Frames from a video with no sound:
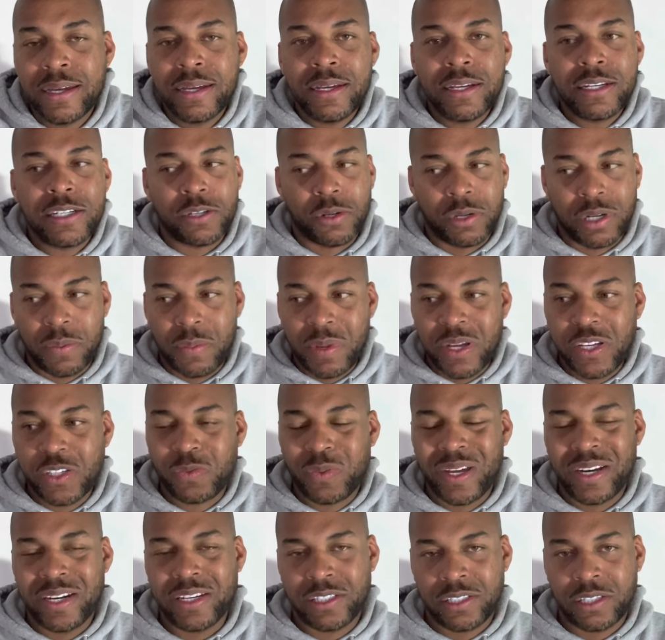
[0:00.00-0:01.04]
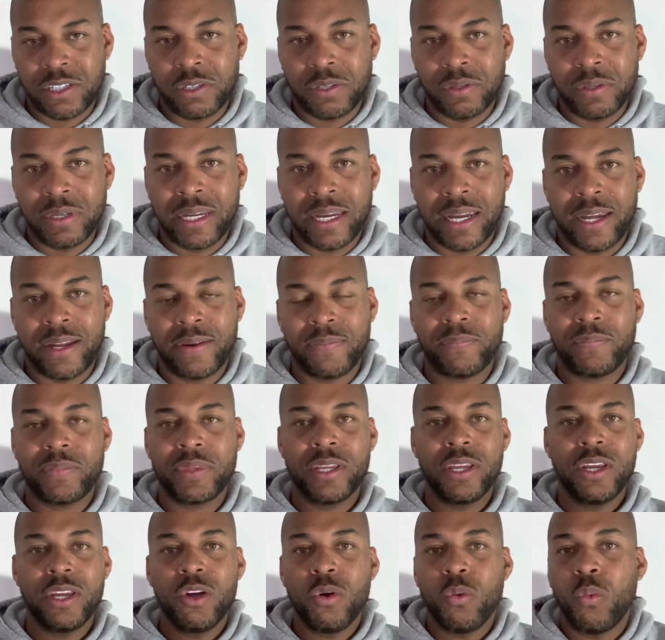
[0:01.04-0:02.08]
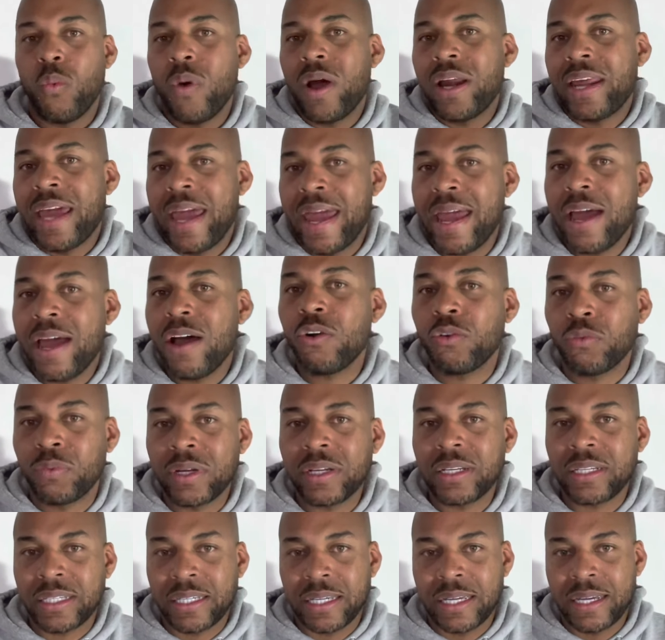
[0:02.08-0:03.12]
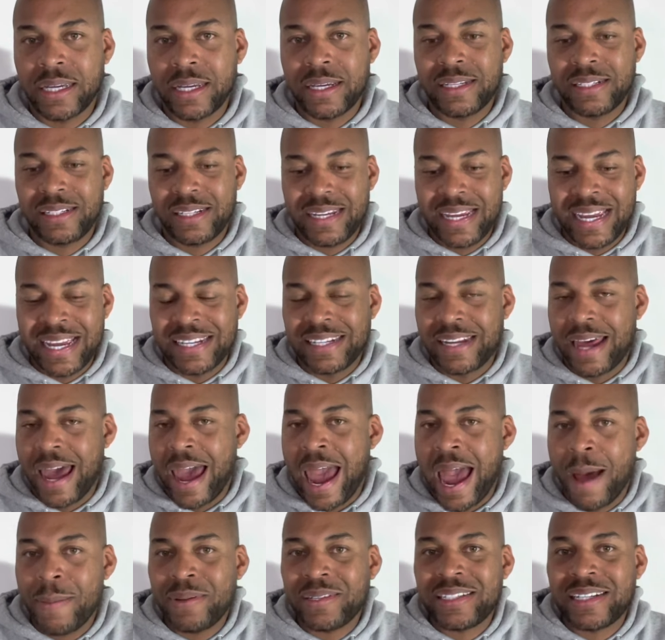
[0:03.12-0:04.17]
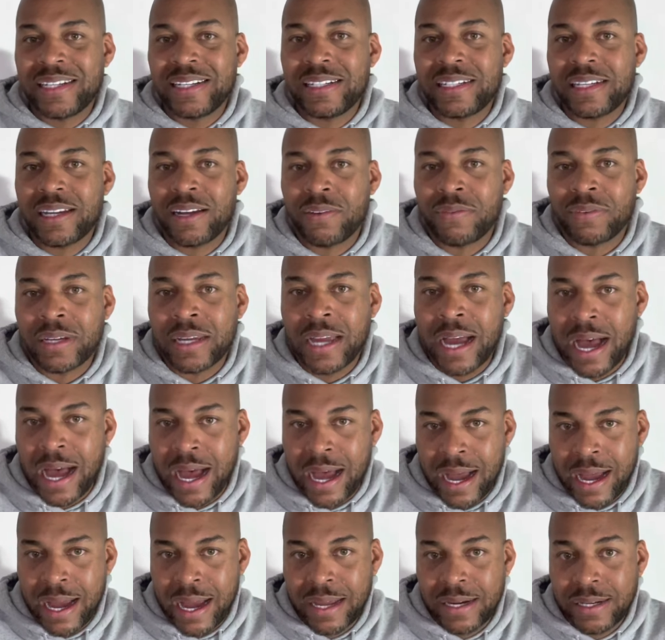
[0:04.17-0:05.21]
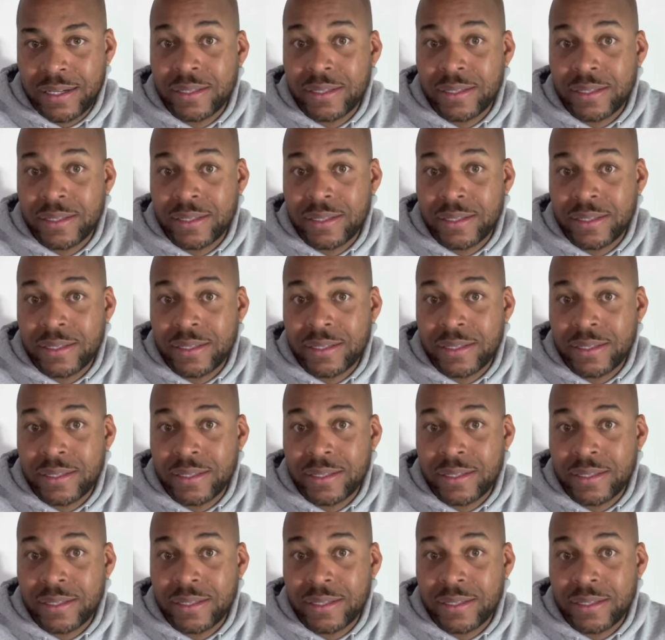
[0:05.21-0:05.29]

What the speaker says: So let me explain this to you again. What hell really is absence of God.